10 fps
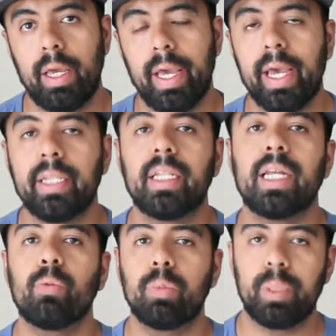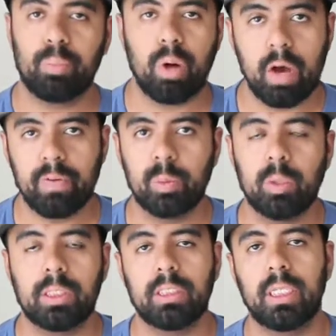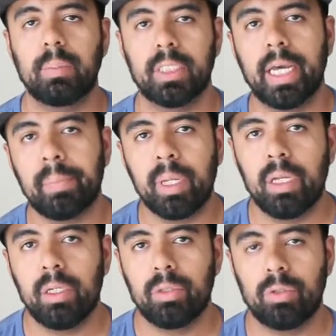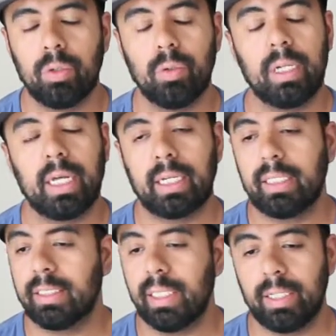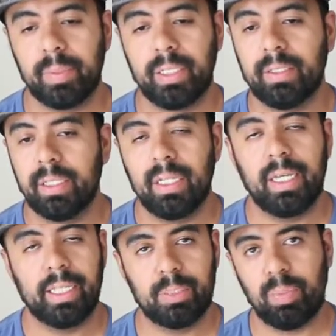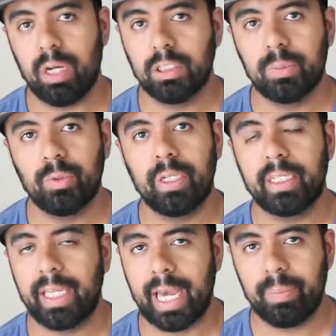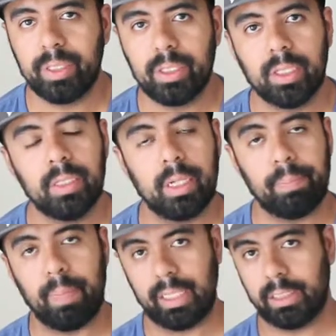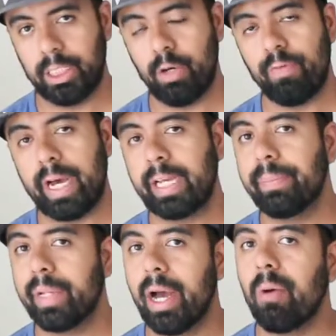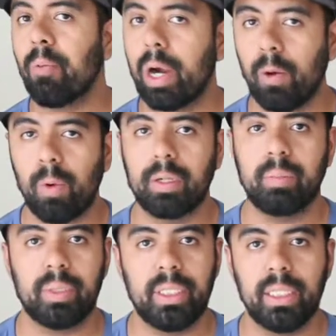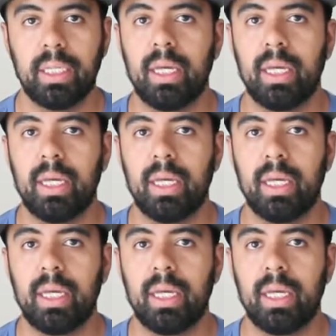and that it would be profitable at the same time. So like I said, I mean, it's possible, it can be done. Myself, I am not where I want to be,